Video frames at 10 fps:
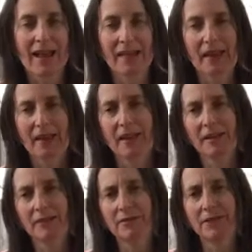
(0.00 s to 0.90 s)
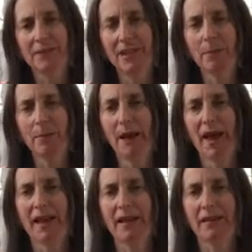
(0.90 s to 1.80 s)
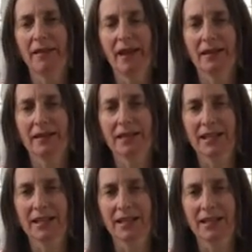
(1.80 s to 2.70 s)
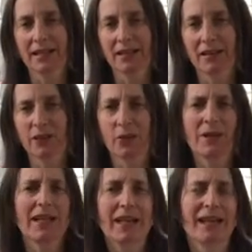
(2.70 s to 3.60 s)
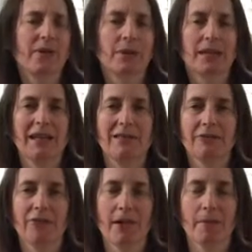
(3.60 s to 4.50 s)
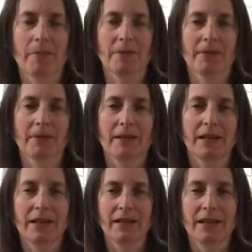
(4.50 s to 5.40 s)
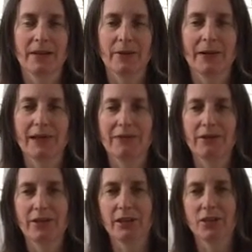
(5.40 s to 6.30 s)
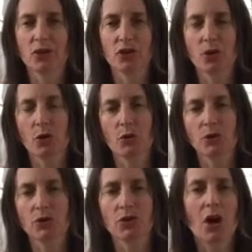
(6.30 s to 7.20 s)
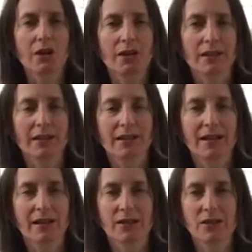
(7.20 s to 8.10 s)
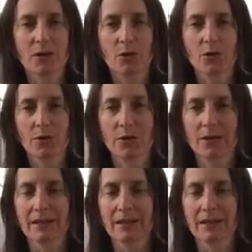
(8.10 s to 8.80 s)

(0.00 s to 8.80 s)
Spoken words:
And that kind of deep pain that you don't really get any relief from, it can feel so solid and so